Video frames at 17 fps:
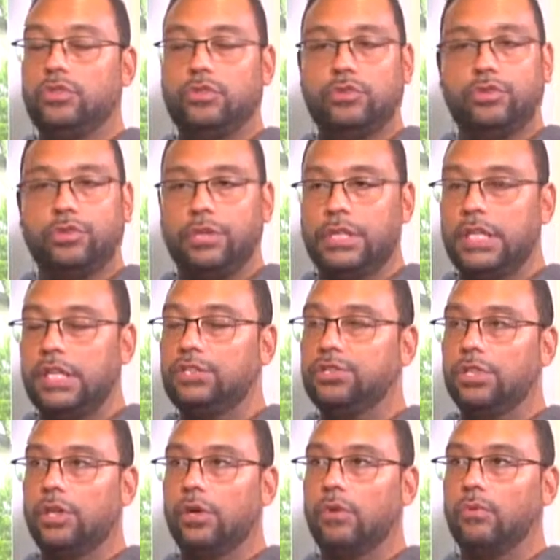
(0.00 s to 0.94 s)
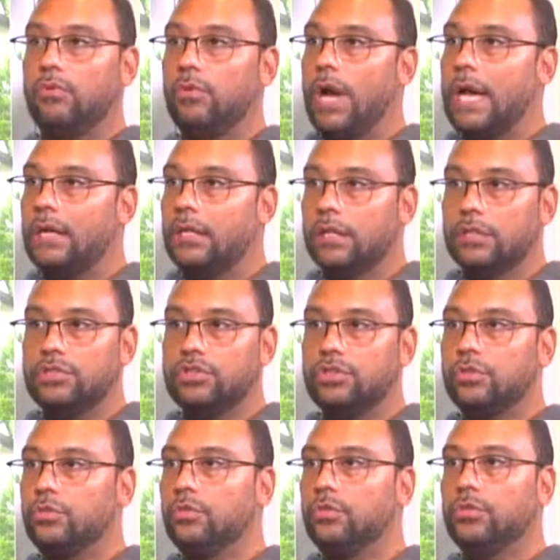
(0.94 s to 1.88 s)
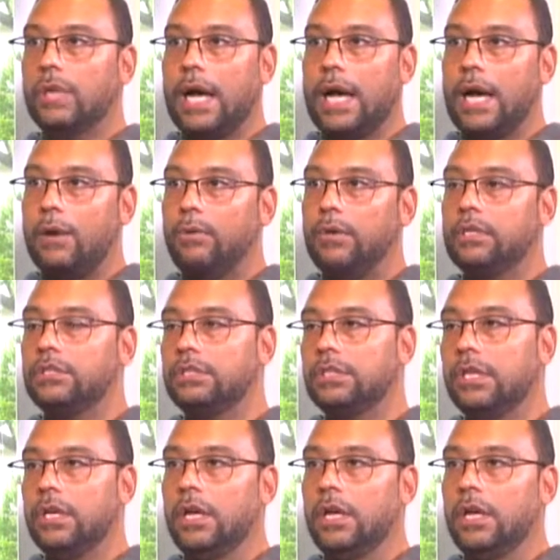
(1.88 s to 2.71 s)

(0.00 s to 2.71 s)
Traditional regular school hours